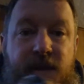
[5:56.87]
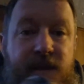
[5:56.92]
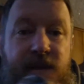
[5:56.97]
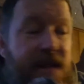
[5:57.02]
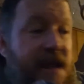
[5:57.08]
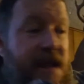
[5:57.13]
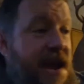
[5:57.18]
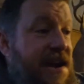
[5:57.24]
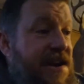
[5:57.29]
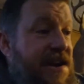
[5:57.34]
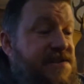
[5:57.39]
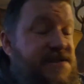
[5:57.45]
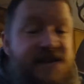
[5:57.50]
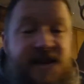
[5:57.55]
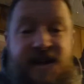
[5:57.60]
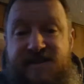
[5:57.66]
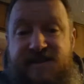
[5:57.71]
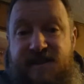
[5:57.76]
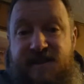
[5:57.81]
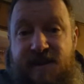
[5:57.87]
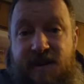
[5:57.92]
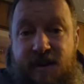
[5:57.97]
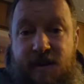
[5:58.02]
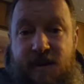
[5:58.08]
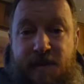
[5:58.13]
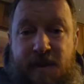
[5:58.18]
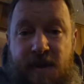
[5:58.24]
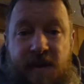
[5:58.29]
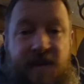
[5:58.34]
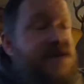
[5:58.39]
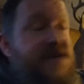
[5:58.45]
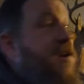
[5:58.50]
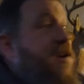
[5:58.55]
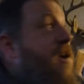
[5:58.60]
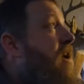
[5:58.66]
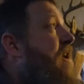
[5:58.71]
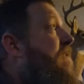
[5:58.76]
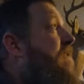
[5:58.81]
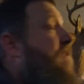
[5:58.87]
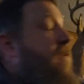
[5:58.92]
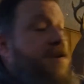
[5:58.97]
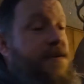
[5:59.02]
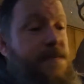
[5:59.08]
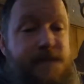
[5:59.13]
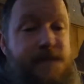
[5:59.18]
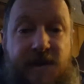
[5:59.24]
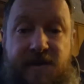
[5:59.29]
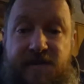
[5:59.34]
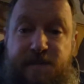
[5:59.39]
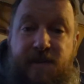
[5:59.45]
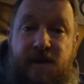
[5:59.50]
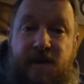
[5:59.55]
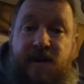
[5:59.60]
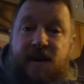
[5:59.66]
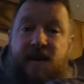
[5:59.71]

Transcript: lighting sucks in here. I apologize. I got a bunch of burnout